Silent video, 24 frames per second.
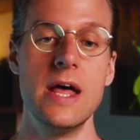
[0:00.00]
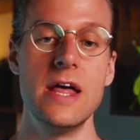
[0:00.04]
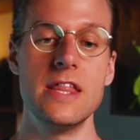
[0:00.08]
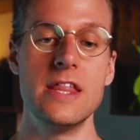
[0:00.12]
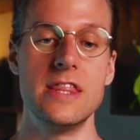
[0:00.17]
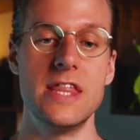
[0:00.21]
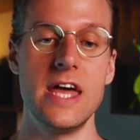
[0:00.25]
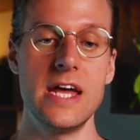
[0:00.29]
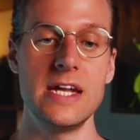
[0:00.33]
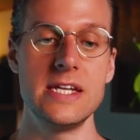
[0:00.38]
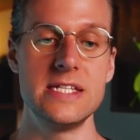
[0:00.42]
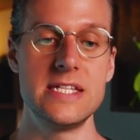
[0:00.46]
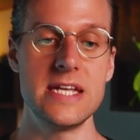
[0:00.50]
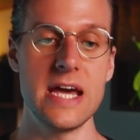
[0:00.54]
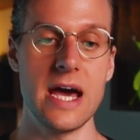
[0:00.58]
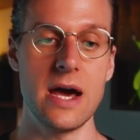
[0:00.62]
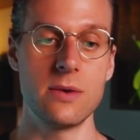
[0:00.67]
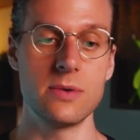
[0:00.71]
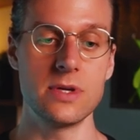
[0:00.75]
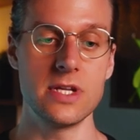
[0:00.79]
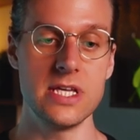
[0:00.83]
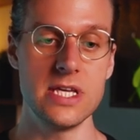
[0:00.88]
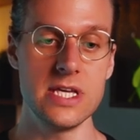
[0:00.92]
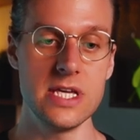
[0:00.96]
Then
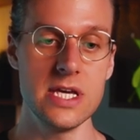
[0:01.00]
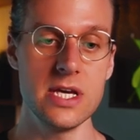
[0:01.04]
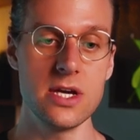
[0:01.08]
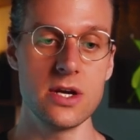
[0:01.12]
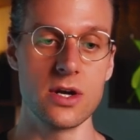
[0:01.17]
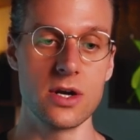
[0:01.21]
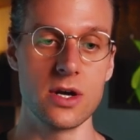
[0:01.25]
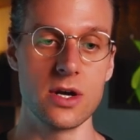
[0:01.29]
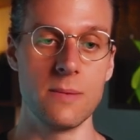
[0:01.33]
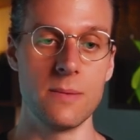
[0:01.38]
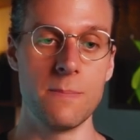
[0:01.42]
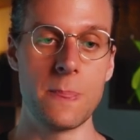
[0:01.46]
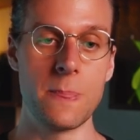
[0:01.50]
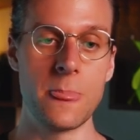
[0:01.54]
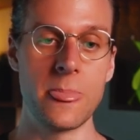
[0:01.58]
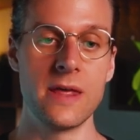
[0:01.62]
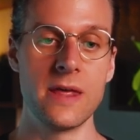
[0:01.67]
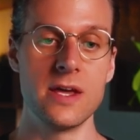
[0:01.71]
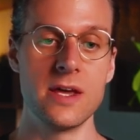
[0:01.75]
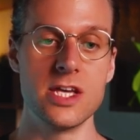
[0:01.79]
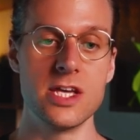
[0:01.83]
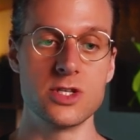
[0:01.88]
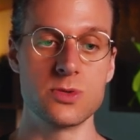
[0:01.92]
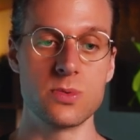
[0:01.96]
down here
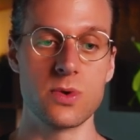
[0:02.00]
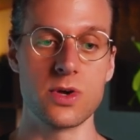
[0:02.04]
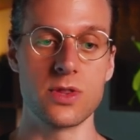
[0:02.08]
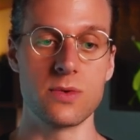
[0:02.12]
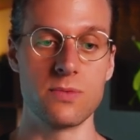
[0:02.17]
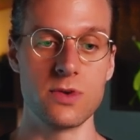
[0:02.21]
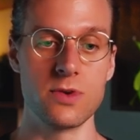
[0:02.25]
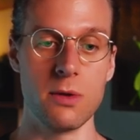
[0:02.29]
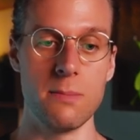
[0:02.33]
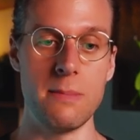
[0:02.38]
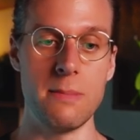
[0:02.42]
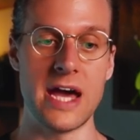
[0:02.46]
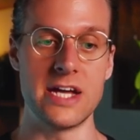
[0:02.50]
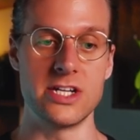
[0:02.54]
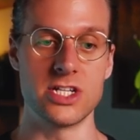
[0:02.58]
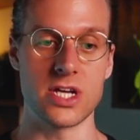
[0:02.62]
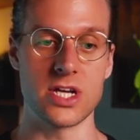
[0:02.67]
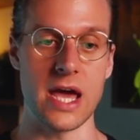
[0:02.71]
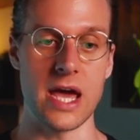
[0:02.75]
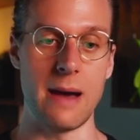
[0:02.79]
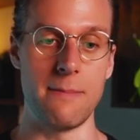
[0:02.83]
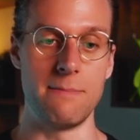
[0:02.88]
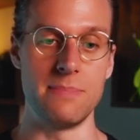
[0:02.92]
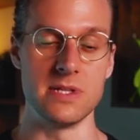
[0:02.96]
is where the real magic
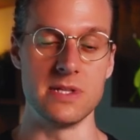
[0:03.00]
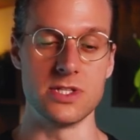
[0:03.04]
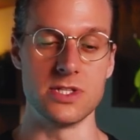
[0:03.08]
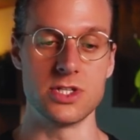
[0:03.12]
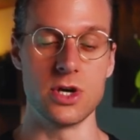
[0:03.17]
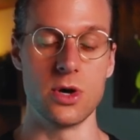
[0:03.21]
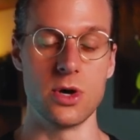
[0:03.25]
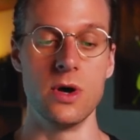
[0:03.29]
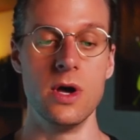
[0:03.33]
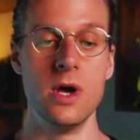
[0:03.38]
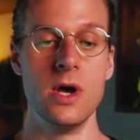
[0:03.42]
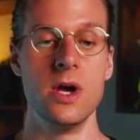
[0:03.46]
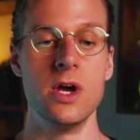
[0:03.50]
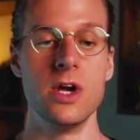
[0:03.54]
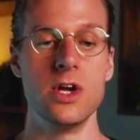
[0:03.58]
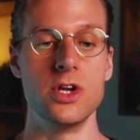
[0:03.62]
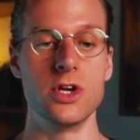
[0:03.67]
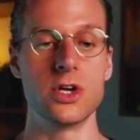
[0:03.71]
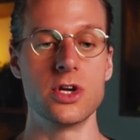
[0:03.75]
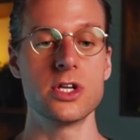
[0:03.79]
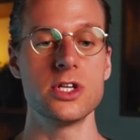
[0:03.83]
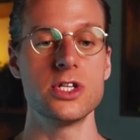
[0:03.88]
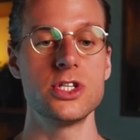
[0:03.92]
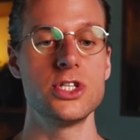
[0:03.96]
happens. So
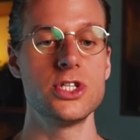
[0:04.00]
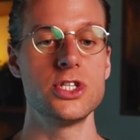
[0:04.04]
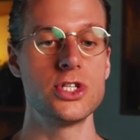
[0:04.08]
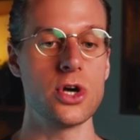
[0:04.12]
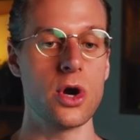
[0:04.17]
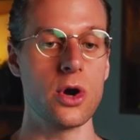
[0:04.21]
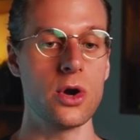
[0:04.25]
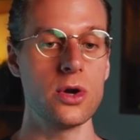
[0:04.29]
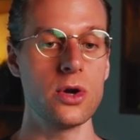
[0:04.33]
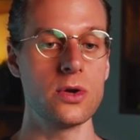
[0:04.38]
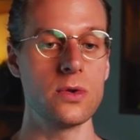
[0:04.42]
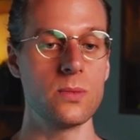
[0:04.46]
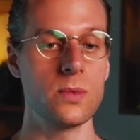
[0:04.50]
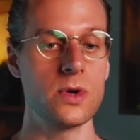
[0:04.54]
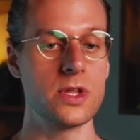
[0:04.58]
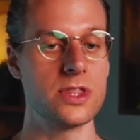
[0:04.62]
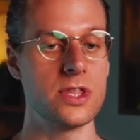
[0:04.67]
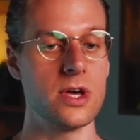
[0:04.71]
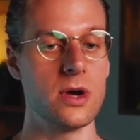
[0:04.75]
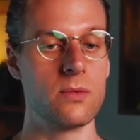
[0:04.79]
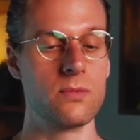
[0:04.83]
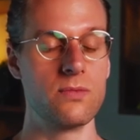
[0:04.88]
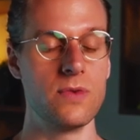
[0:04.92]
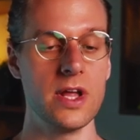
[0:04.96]
you're gonna start
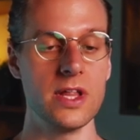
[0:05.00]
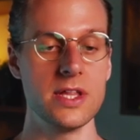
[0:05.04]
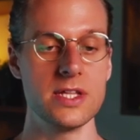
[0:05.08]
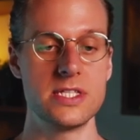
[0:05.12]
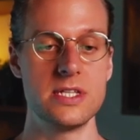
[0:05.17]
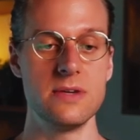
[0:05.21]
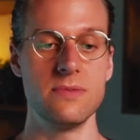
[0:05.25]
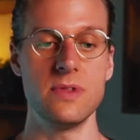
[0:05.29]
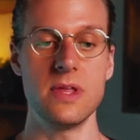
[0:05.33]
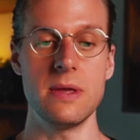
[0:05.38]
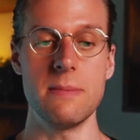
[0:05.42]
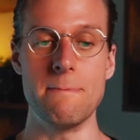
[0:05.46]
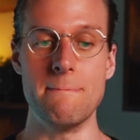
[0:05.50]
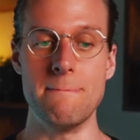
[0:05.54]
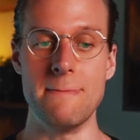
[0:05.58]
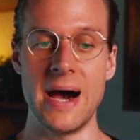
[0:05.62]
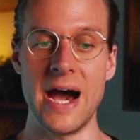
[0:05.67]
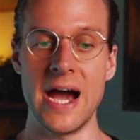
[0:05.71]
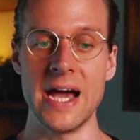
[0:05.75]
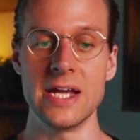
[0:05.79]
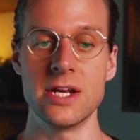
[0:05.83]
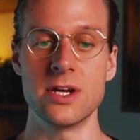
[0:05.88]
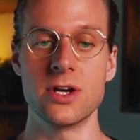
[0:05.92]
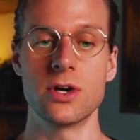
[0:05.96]
with a relatively
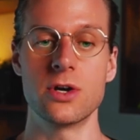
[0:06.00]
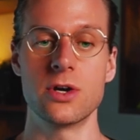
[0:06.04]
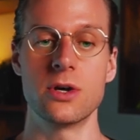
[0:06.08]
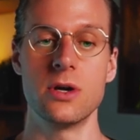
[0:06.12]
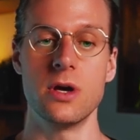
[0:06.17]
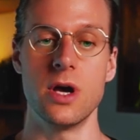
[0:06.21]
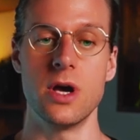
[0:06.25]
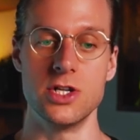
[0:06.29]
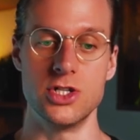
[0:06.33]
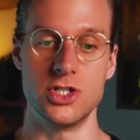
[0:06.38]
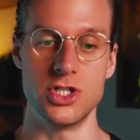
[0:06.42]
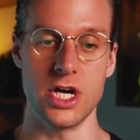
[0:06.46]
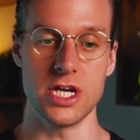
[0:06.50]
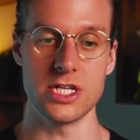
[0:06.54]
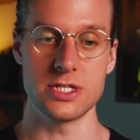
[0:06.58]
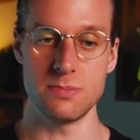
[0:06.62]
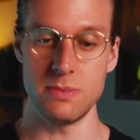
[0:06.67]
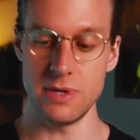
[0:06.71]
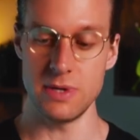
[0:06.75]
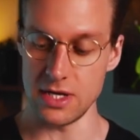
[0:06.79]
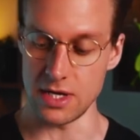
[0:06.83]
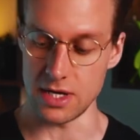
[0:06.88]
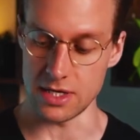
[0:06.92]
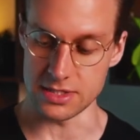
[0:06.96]
minor
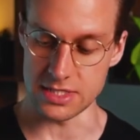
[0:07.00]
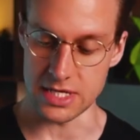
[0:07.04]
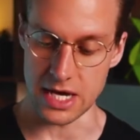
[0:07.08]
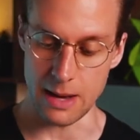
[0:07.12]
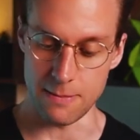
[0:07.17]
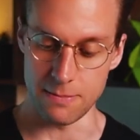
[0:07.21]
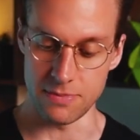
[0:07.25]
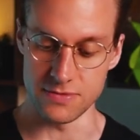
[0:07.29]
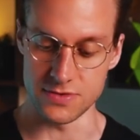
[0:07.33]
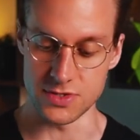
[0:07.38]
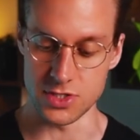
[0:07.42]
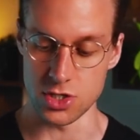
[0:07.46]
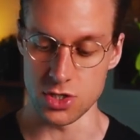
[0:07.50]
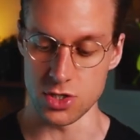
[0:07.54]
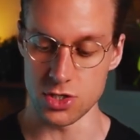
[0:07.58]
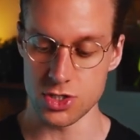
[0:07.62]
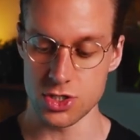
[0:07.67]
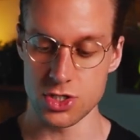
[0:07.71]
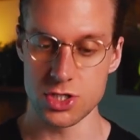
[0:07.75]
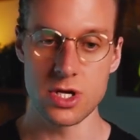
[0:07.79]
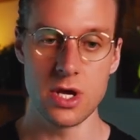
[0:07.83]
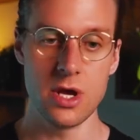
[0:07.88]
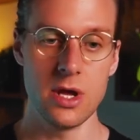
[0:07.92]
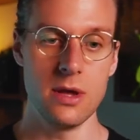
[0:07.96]
adjustment on top of
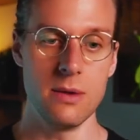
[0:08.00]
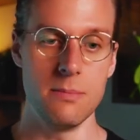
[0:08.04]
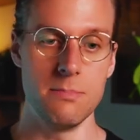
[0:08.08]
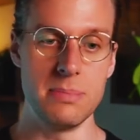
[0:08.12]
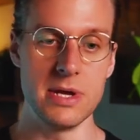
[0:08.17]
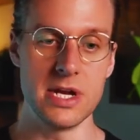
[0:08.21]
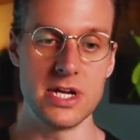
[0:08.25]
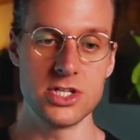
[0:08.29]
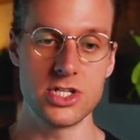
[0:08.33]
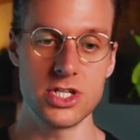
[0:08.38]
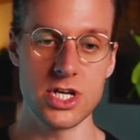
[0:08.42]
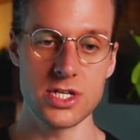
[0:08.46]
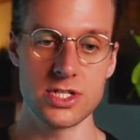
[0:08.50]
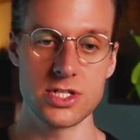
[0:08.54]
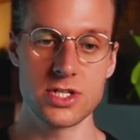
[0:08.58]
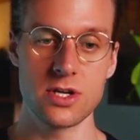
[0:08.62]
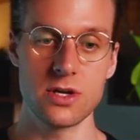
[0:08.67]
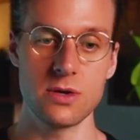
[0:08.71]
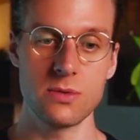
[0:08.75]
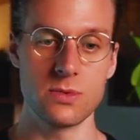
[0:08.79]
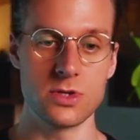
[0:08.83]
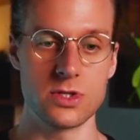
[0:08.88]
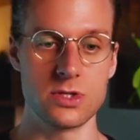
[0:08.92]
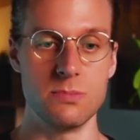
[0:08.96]
search, bid
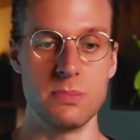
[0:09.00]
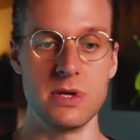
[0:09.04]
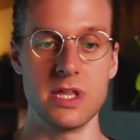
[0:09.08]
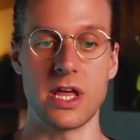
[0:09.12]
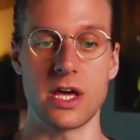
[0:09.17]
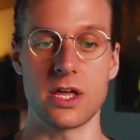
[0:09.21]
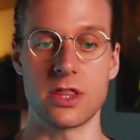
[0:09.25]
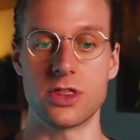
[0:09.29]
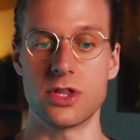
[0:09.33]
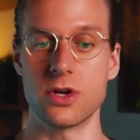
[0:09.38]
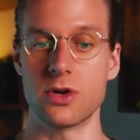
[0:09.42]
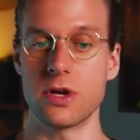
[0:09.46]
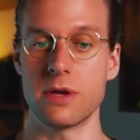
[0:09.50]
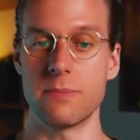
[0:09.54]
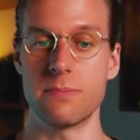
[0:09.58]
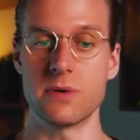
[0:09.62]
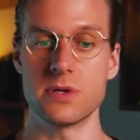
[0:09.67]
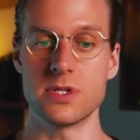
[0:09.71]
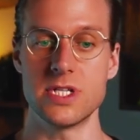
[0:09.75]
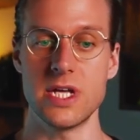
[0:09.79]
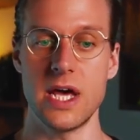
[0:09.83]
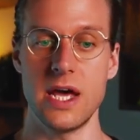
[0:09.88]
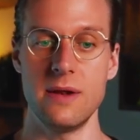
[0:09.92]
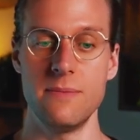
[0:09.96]
adjuster, which would be like
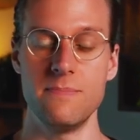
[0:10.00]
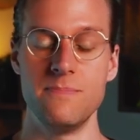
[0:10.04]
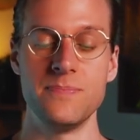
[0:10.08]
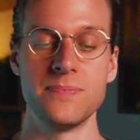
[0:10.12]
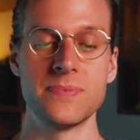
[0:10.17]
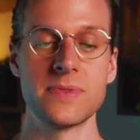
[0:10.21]
30%.